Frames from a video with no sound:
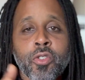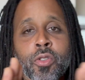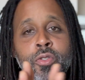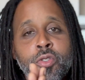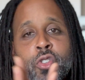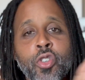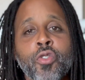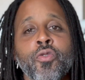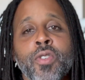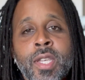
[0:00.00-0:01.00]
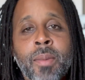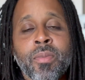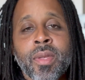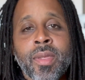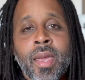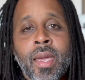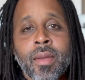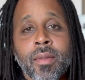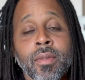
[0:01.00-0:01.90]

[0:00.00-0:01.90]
So those are two separate things.